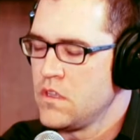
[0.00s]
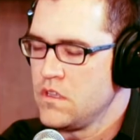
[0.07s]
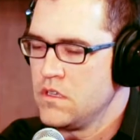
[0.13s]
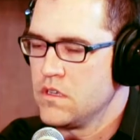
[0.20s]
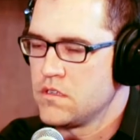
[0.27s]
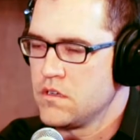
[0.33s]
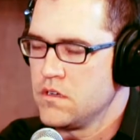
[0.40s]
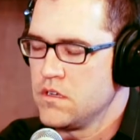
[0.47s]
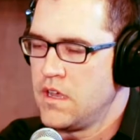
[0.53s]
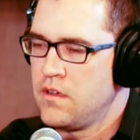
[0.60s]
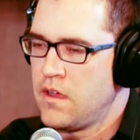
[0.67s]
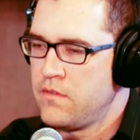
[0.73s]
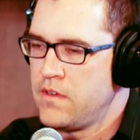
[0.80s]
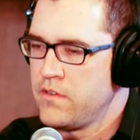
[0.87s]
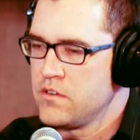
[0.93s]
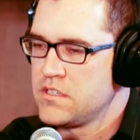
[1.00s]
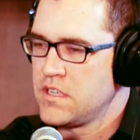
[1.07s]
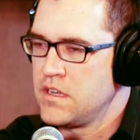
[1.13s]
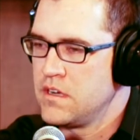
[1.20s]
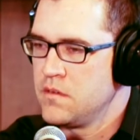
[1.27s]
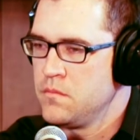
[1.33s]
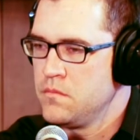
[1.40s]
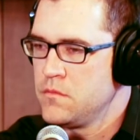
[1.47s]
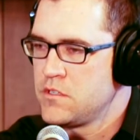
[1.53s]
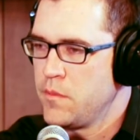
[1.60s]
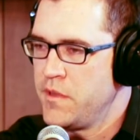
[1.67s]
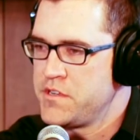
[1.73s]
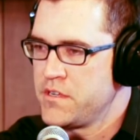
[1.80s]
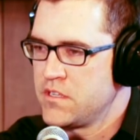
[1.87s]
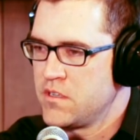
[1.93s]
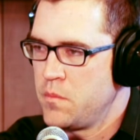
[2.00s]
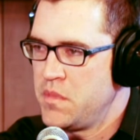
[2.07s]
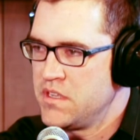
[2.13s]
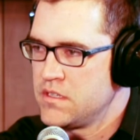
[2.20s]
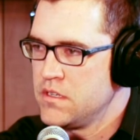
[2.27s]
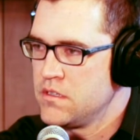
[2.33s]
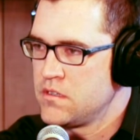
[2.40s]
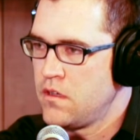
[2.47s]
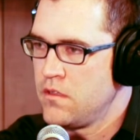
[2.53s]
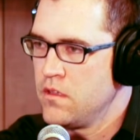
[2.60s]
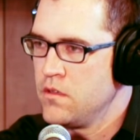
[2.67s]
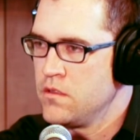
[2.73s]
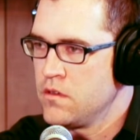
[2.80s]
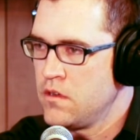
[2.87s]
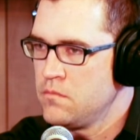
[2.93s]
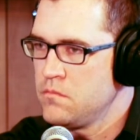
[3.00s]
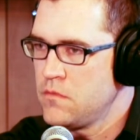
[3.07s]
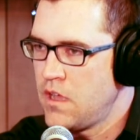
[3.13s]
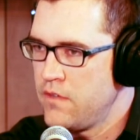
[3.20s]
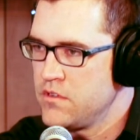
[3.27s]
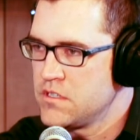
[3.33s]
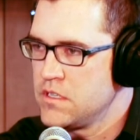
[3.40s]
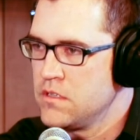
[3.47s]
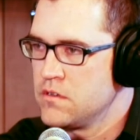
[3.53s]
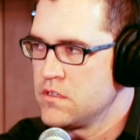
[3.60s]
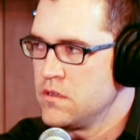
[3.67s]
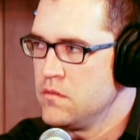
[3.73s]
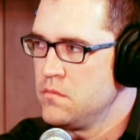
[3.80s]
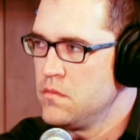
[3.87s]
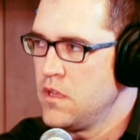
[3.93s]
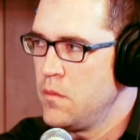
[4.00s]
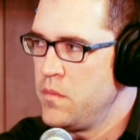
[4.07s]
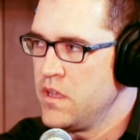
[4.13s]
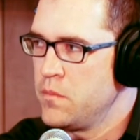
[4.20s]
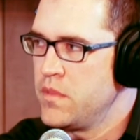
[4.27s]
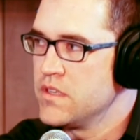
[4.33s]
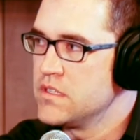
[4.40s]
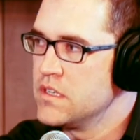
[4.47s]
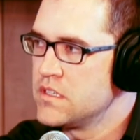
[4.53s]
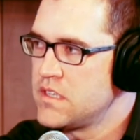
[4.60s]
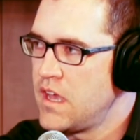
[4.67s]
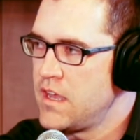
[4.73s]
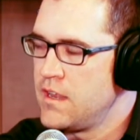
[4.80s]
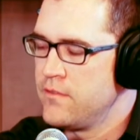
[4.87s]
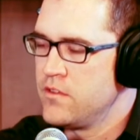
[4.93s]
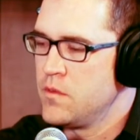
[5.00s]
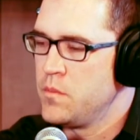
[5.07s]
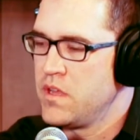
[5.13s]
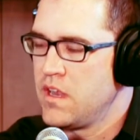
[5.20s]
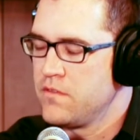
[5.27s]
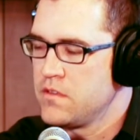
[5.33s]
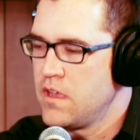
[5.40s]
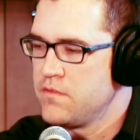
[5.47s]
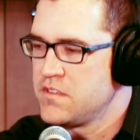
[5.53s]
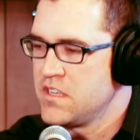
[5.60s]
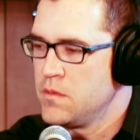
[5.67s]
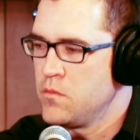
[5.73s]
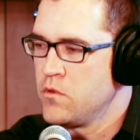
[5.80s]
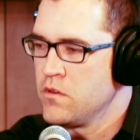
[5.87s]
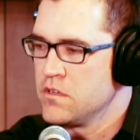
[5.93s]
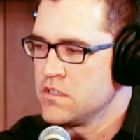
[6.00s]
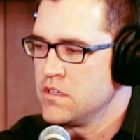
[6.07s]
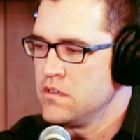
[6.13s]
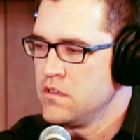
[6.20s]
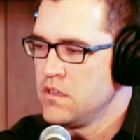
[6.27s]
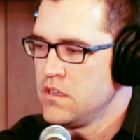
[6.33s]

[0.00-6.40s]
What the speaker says: Yes, sir. Yeah, I've never seen it so much as a business, although there's a big business side of it. But I've seen it more as a